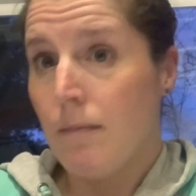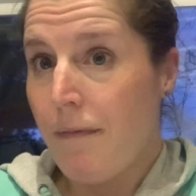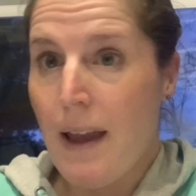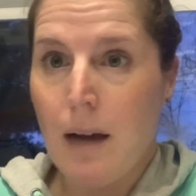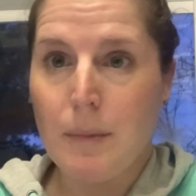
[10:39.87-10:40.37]

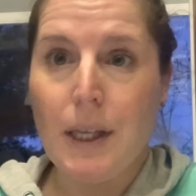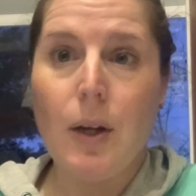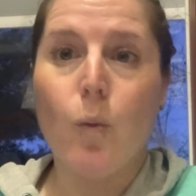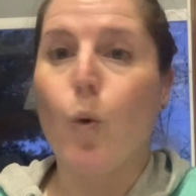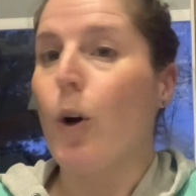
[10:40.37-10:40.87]

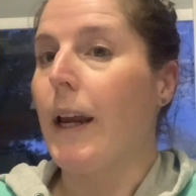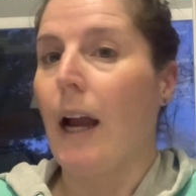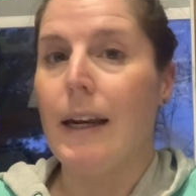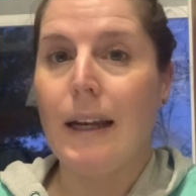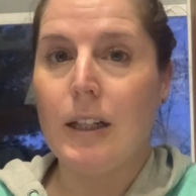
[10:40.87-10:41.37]
family working
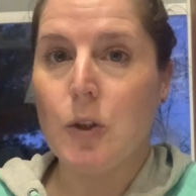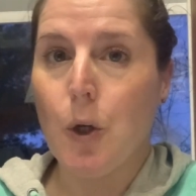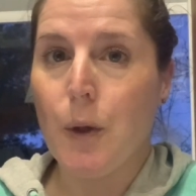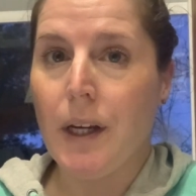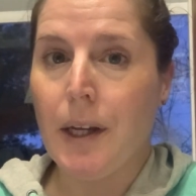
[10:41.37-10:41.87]
at
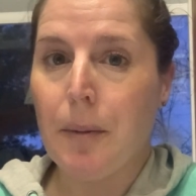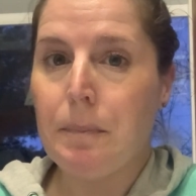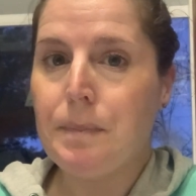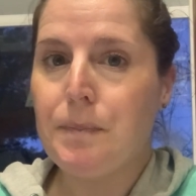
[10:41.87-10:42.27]
Nickelodeon.